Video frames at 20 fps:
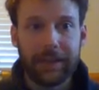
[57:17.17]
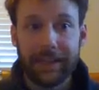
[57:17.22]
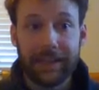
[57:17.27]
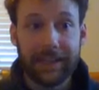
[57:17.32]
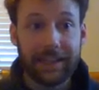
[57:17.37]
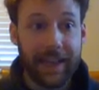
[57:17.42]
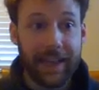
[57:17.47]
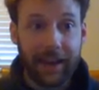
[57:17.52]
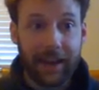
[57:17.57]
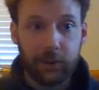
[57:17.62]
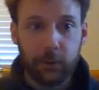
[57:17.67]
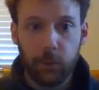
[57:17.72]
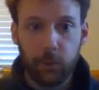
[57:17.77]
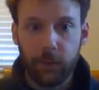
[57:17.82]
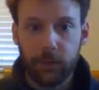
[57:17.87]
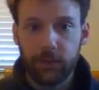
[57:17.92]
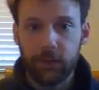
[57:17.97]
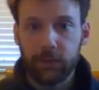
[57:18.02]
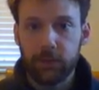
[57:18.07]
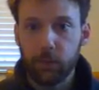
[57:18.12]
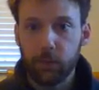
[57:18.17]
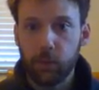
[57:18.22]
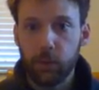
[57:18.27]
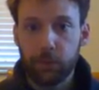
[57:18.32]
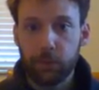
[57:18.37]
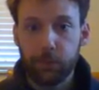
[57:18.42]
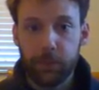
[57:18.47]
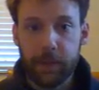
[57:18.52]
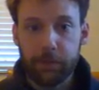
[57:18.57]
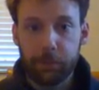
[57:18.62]
to connect with
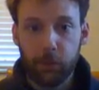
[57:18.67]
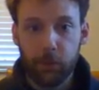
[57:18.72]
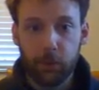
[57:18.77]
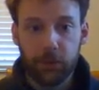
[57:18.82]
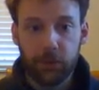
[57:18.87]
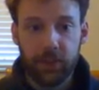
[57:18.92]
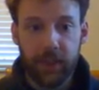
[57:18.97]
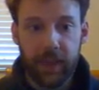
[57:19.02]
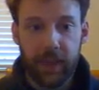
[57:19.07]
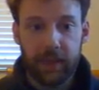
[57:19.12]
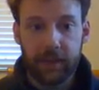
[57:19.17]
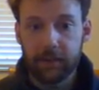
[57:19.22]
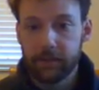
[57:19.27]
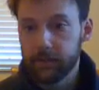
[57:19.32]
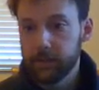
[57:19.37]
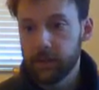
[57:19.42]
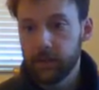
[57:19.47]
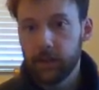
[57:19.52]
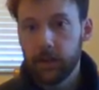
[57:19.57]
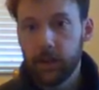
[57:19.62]
people that